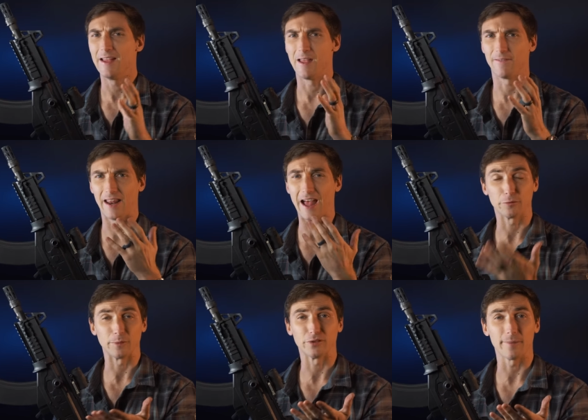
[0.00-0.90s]
If it
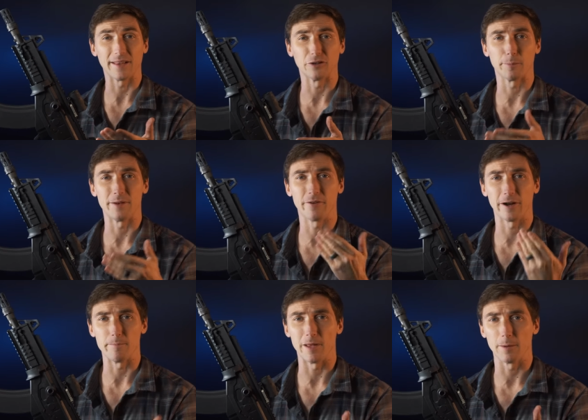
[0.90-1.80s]
has been something, it's been
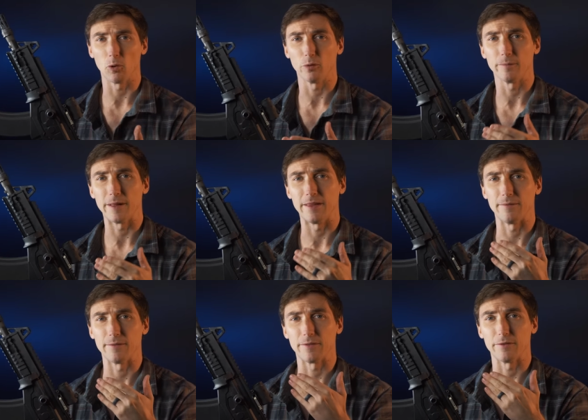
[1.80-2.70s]
very minimal
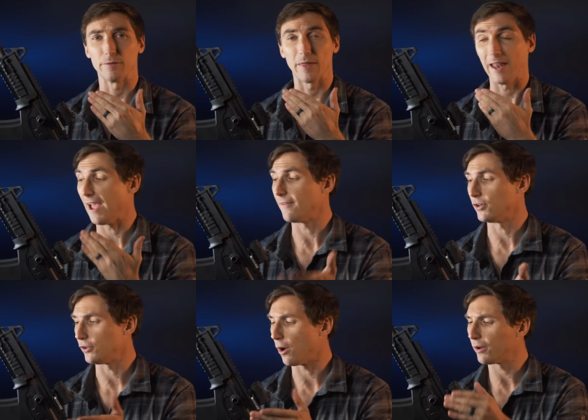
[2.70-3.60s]
and that I
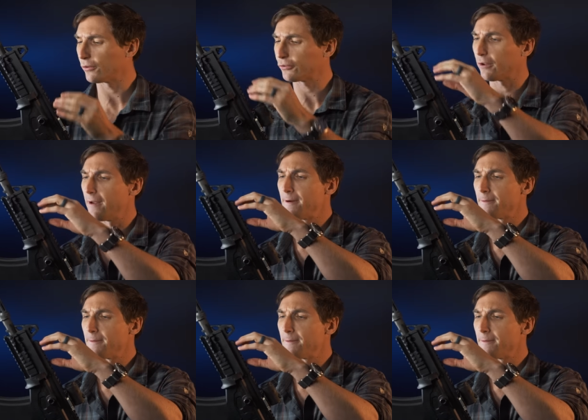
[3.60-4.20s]
haven't noticed.